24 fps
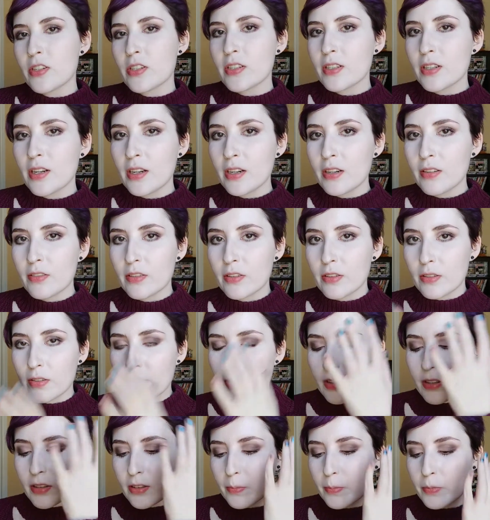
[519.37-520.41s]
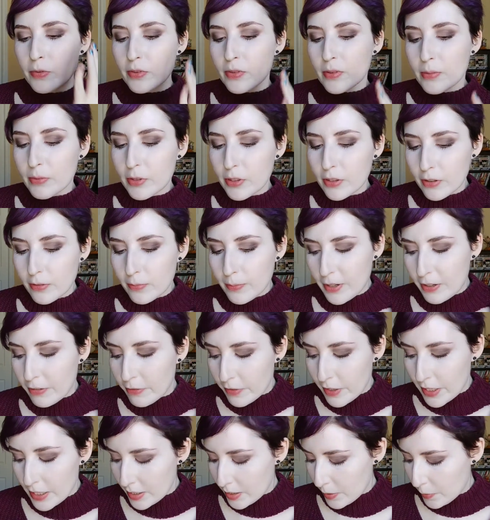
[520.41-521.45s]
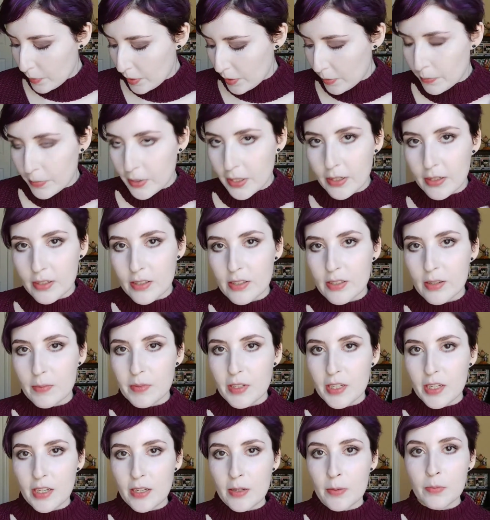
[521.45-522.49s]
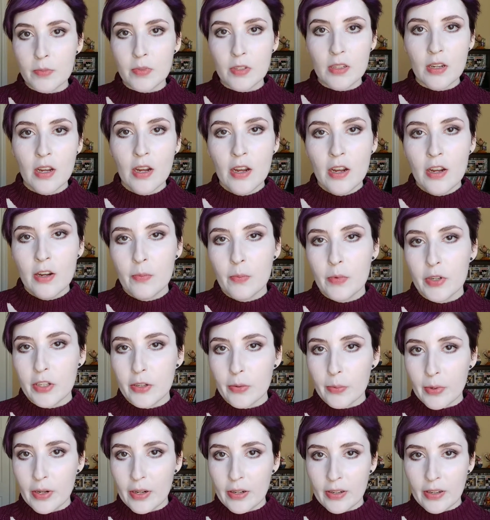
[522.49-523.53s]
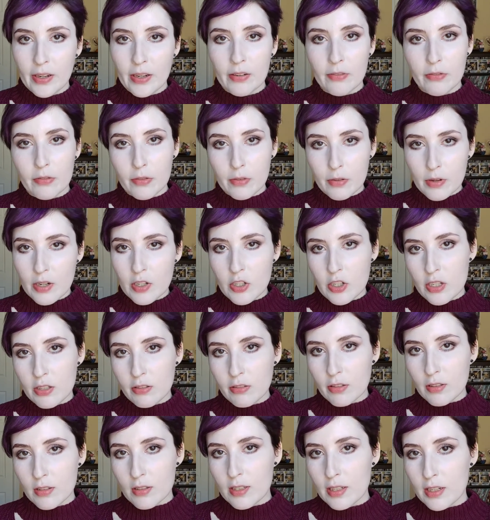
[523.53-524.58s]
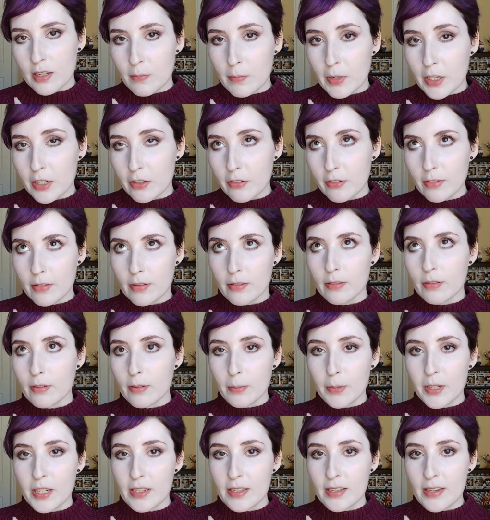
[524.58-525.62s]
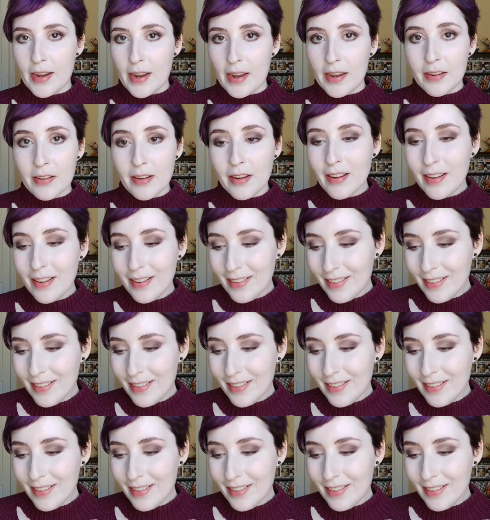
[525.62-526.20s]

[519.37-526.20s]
just kind of go around the perimeter of my face a bit, because sometimes when you're wearing kind of grungy looks, it can make you look a little bit dead.